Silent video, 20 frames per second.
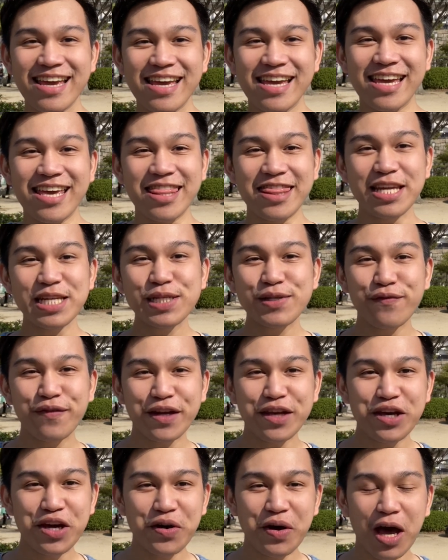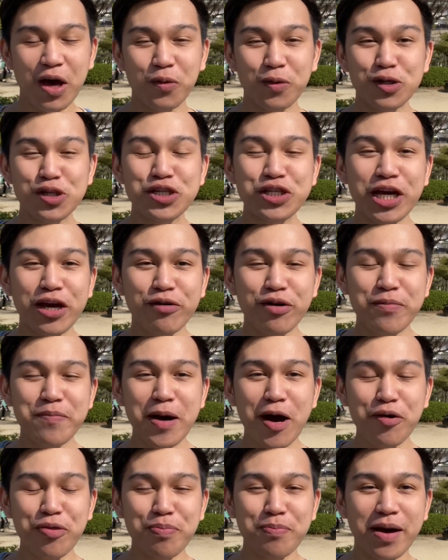In this video, I will share
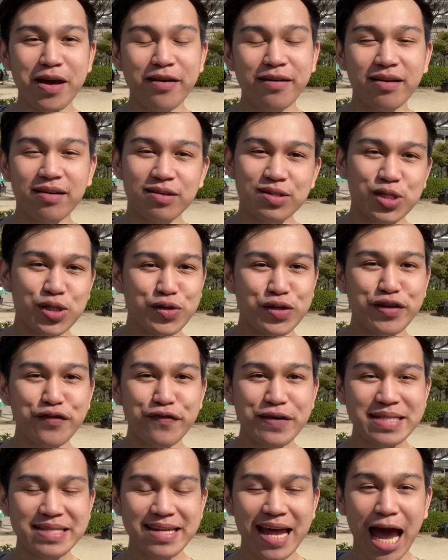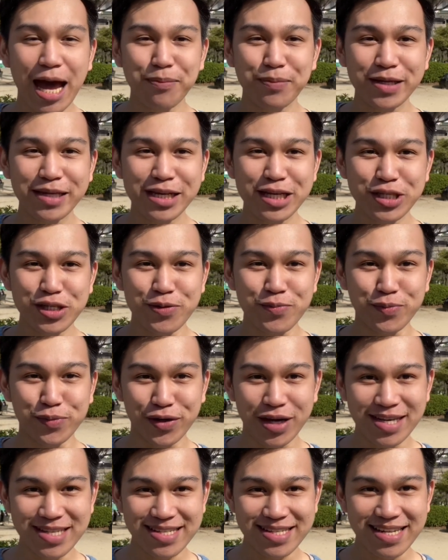about my student visa application
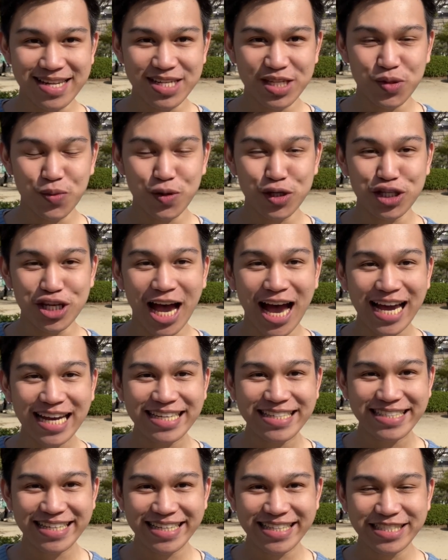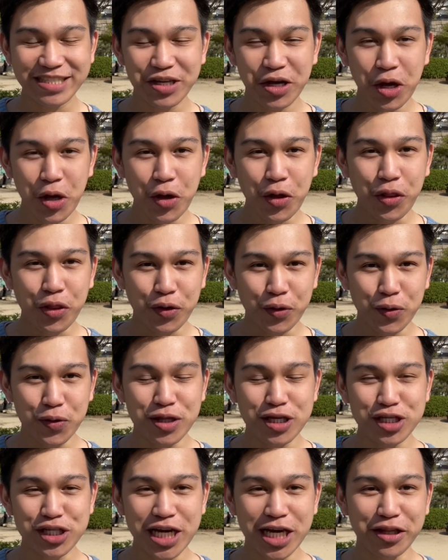process, which I did through the
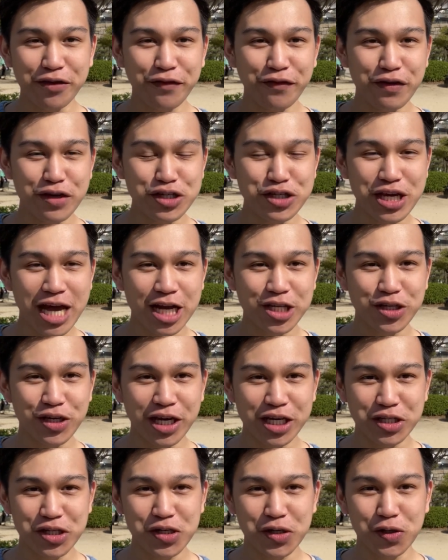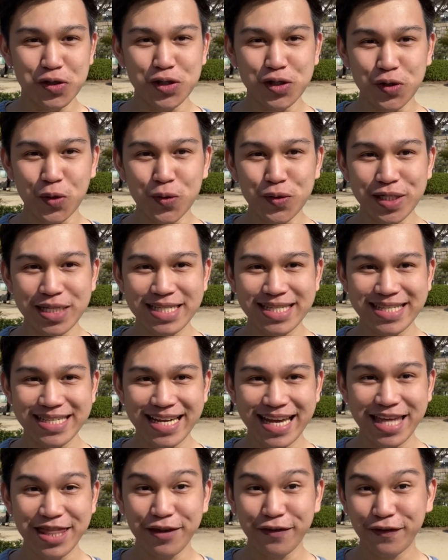Jellyfish Education Consultancy
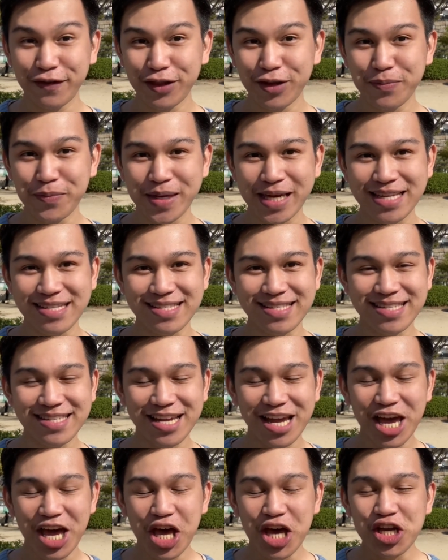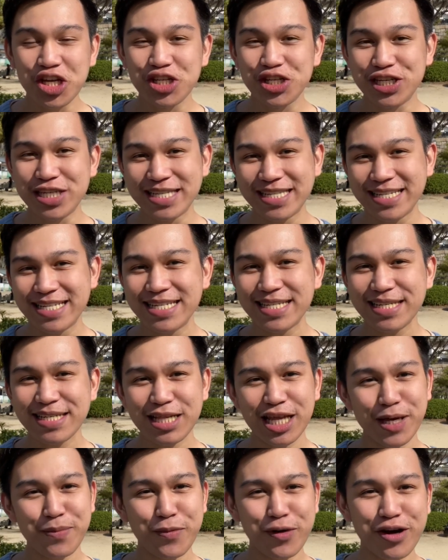in the Philippines. Just a
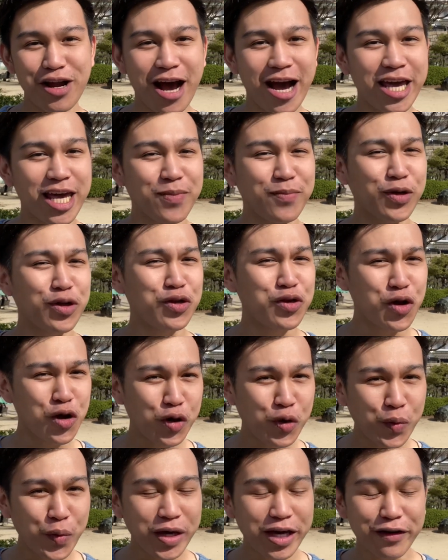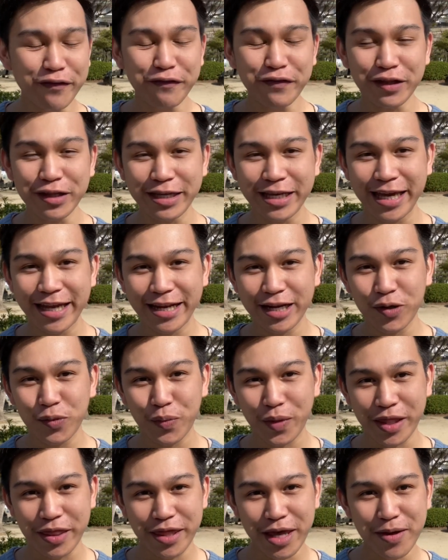disclaimer, I am in no way affiliated
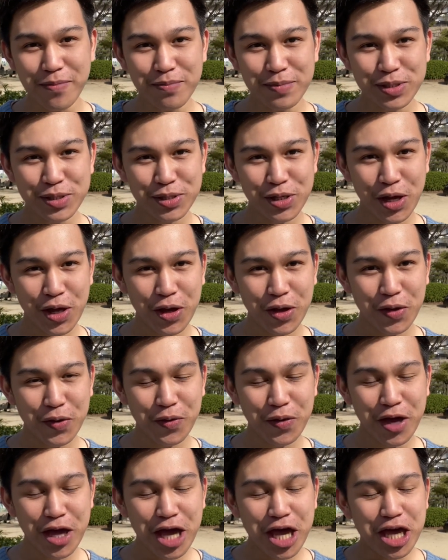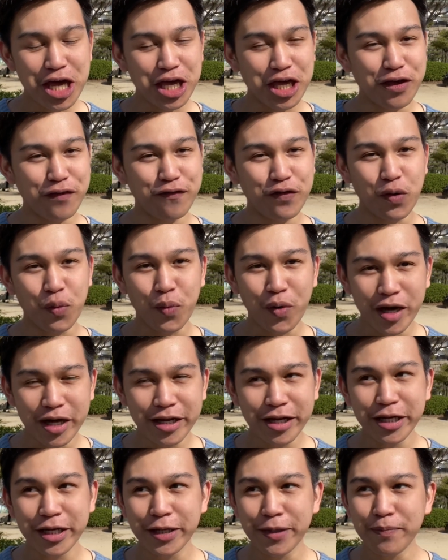with them, so if you want
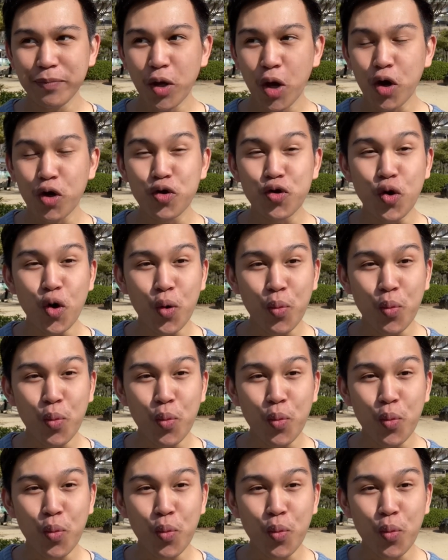to know